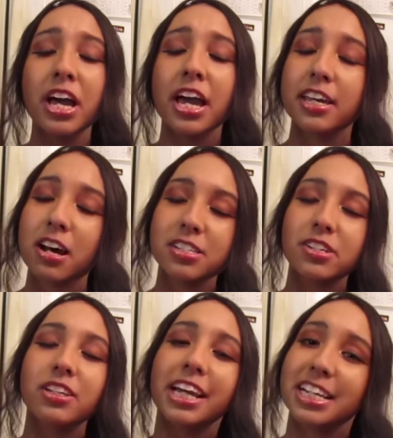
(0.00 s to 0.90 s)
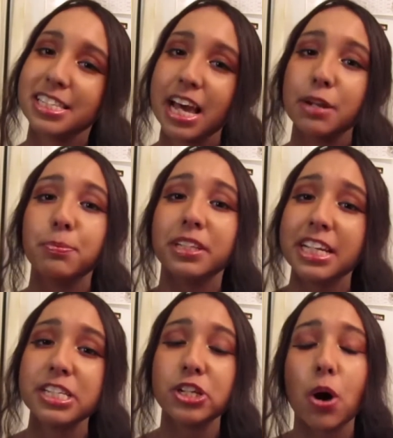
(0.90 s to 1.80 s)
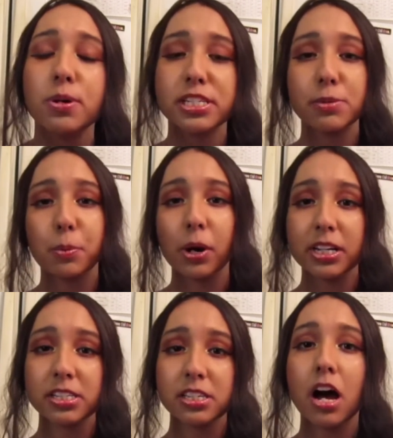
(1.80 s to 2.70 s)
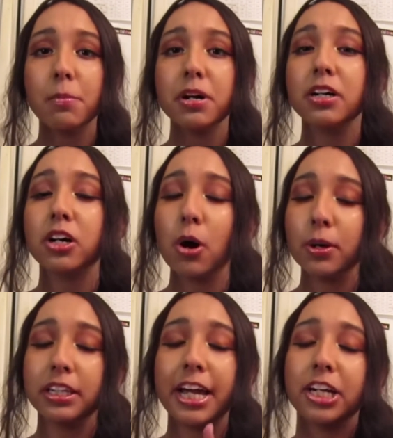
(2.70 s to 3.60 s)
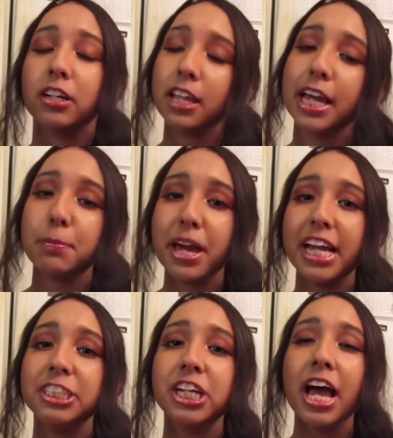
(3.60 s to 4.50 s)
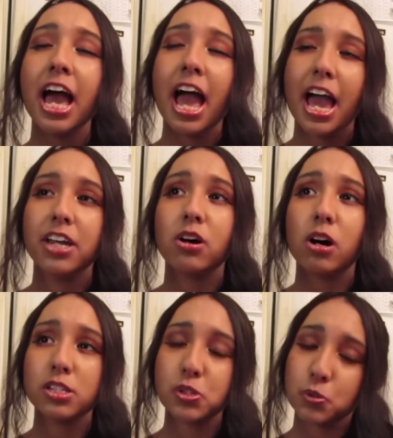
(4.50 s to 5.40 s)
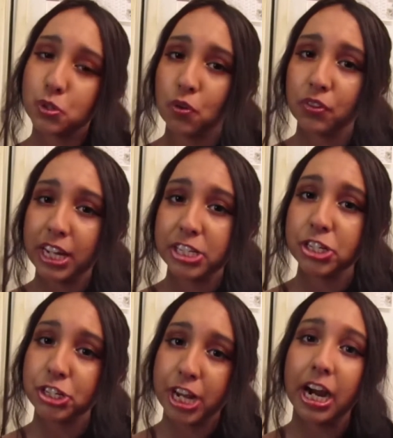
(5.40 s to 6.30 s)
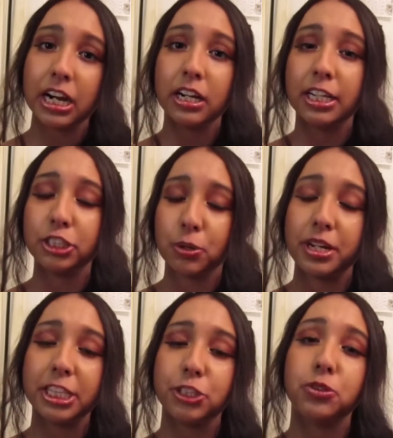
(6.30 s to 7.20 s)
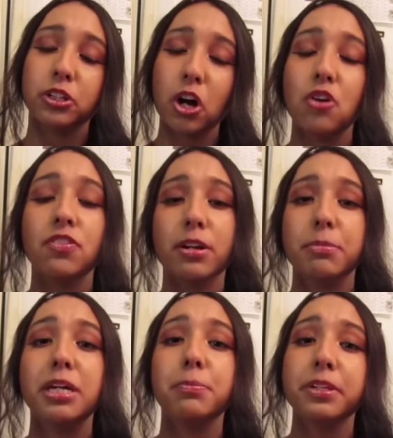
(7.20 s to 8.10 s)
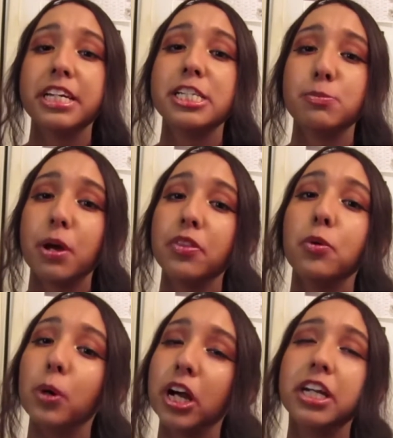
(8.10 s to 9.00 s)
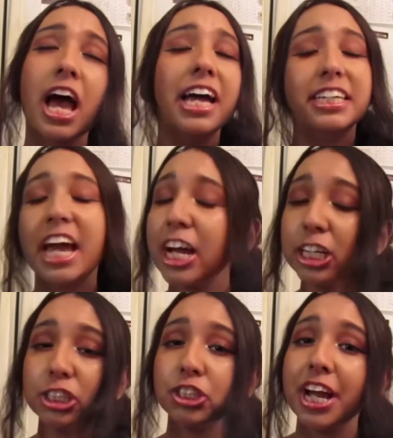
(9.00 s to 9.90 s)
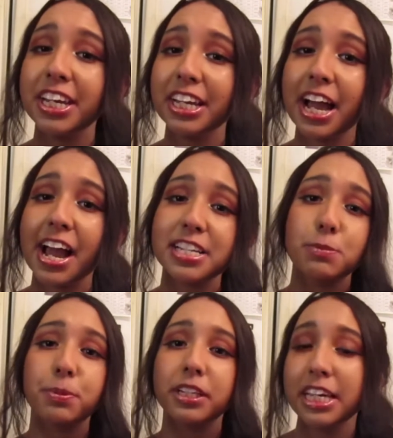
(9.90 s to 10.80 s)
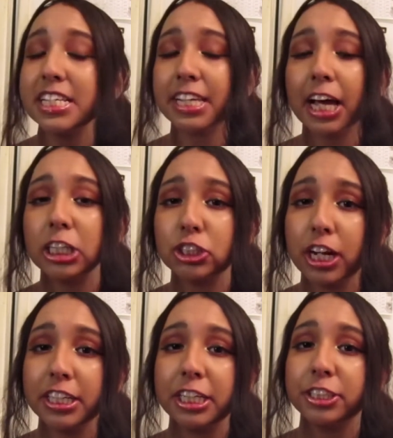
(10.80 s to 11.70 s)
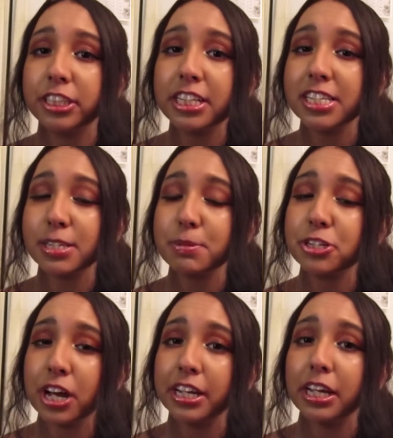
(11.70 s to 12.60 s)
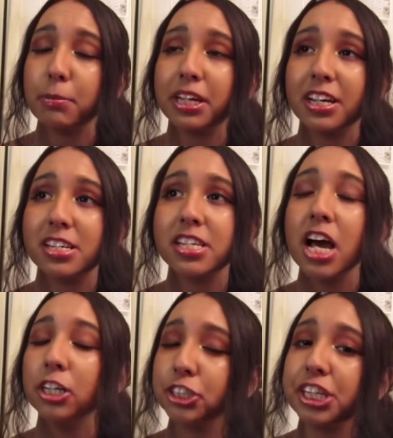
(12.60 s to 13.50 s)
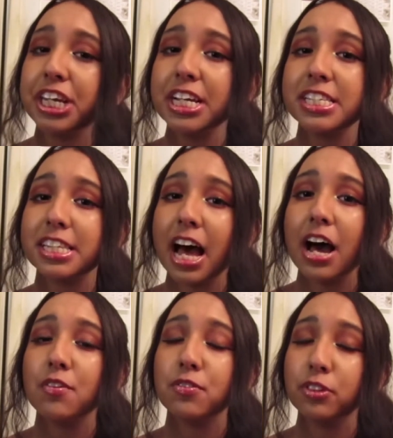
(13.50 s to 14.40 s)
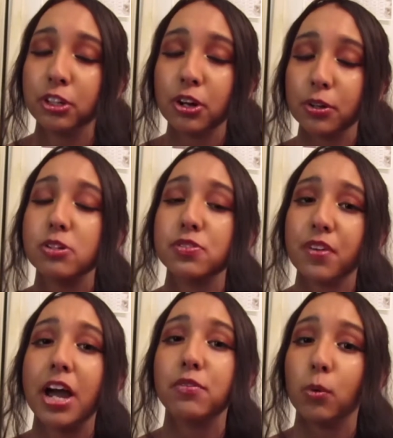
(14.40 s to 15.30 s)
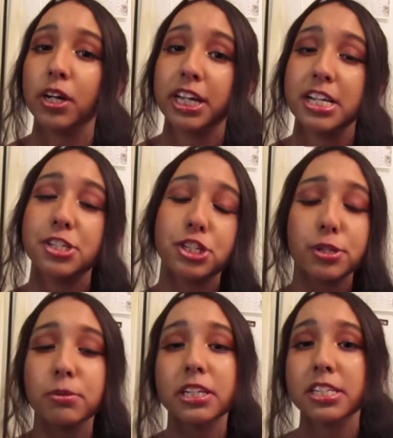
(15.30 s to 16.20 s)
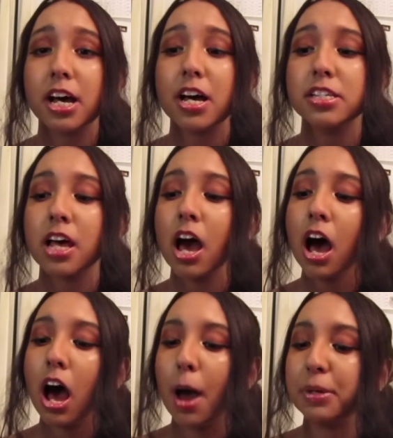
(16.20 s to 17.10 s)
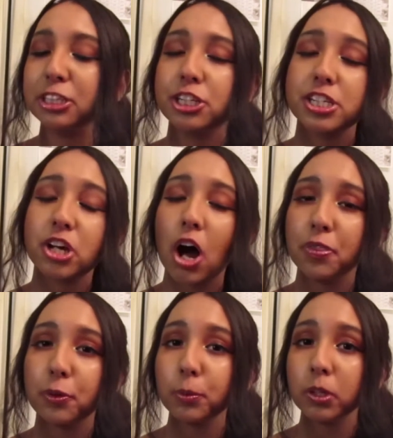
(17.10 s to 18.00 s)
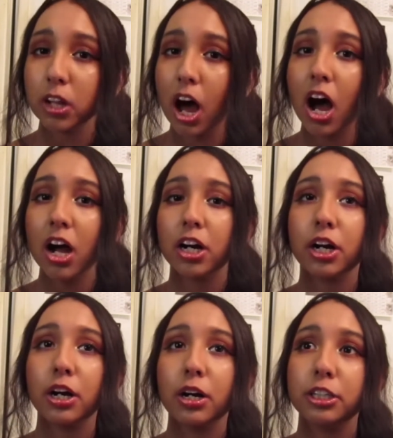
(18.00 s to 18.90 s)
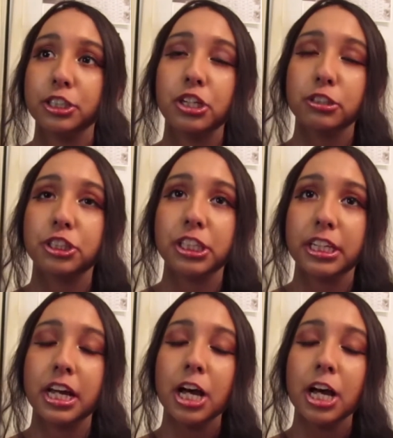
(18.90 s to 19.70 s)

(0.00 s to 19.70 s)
And also, like I said, please go and support Salma. Go and like her like page. And also, don't forget to share and donate to her GoFundMe. Please spread the word. Get her trending, guys. Please get her trending. She needs to be trending because she needs that, you know, those five organs. She really does. I mean, she's gone through a lot. Her, you know, she